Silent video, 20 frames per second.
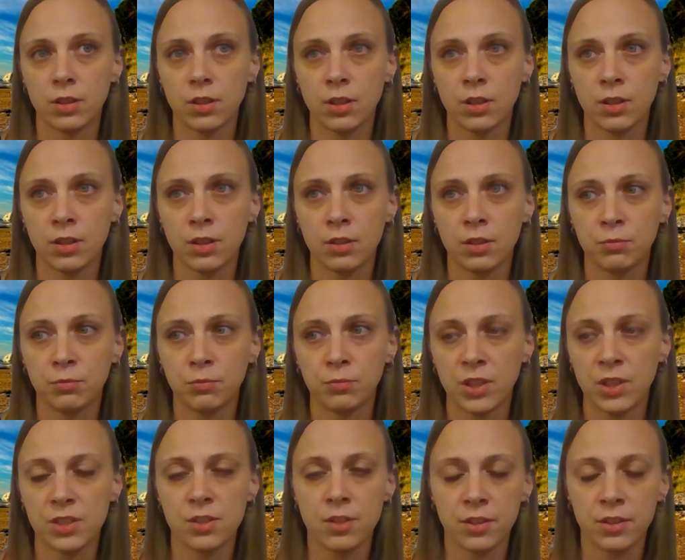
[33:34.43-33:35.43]

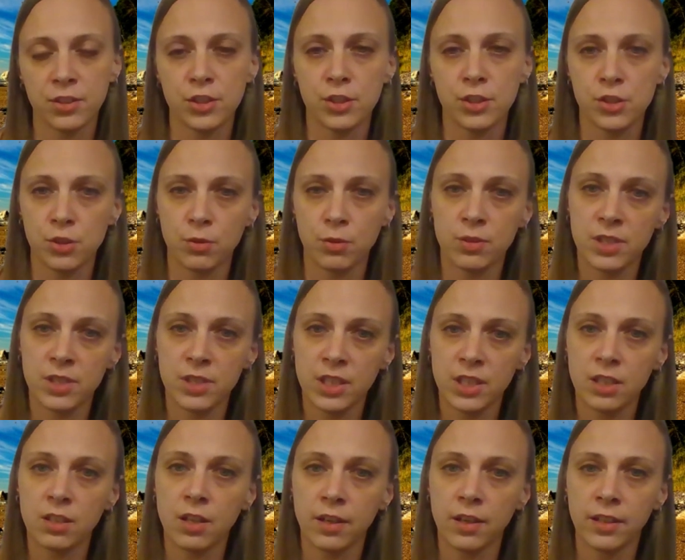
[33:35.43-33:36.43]
as long as you show a
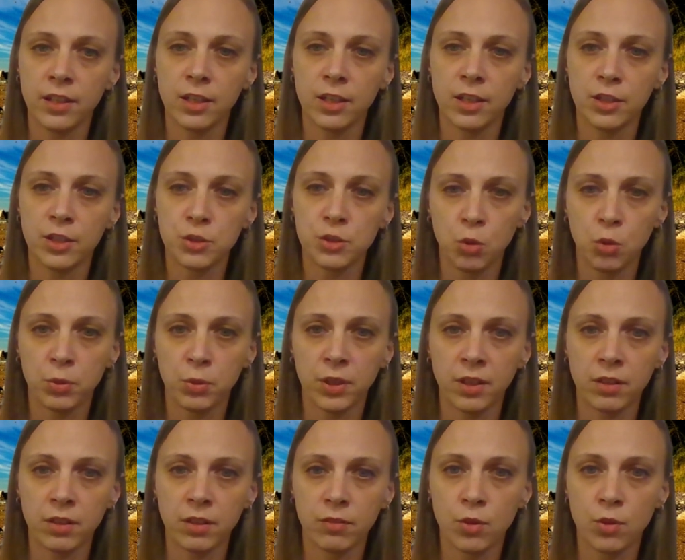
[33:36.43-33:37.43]
decline and it's
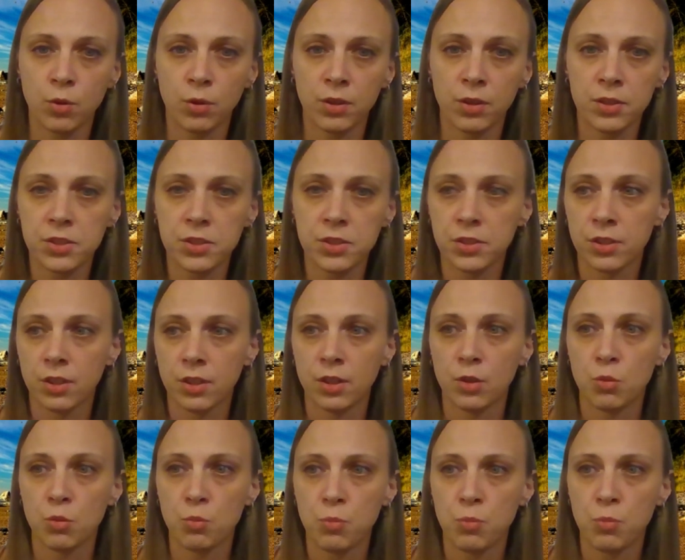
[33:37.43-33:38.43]
appropriate, of course,
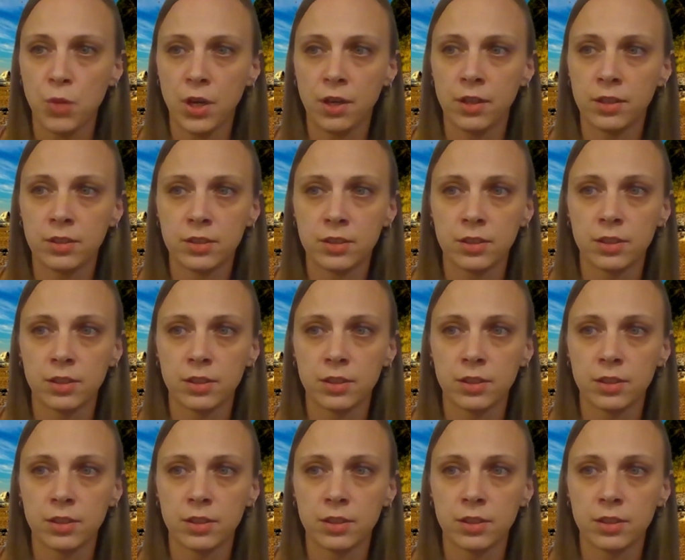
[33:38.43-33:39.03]
but